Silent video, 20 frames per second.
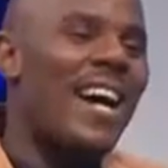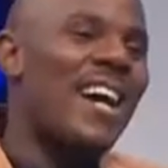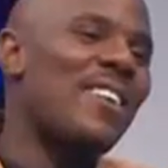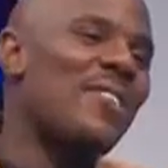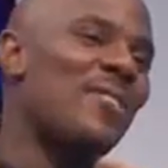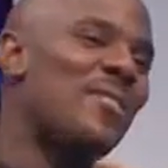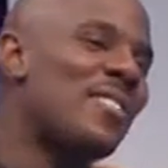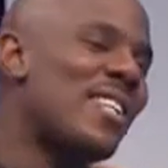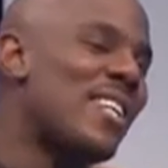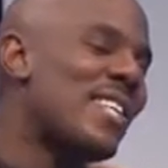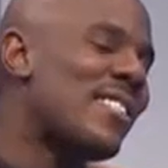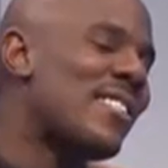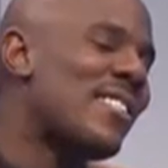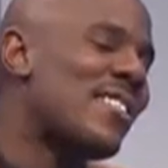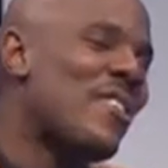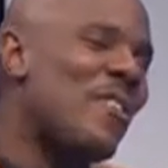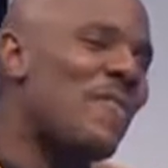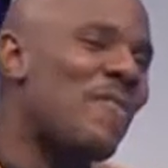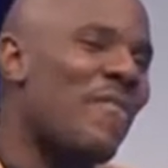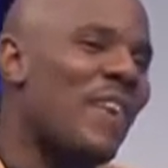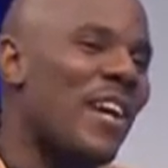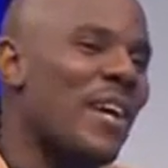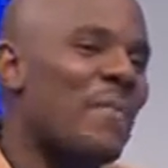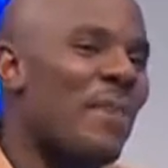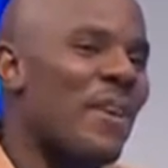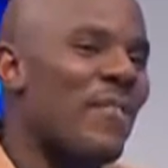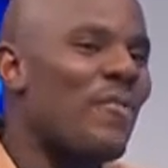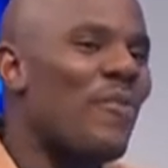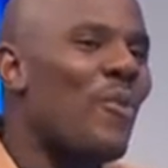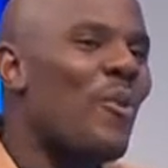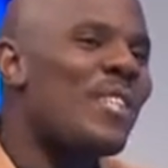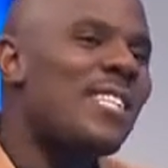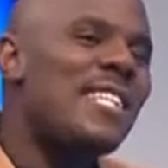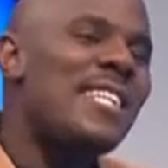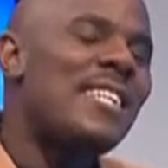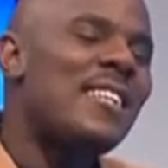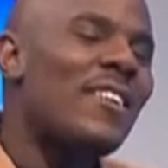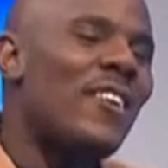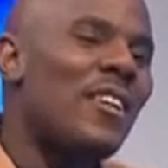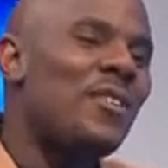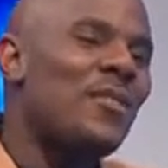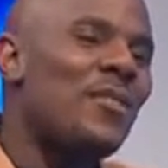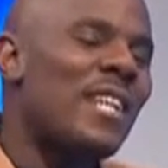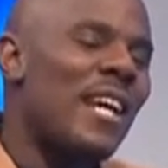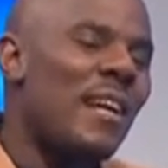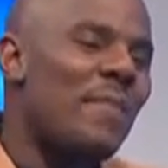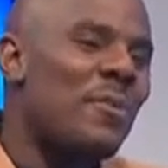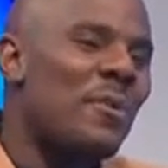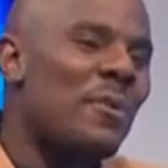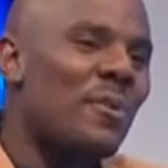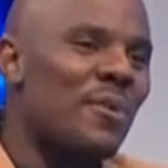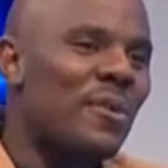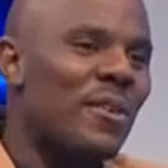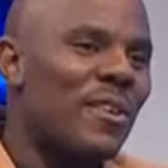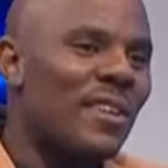No, Des, it's not fair, man. 14 on your debut.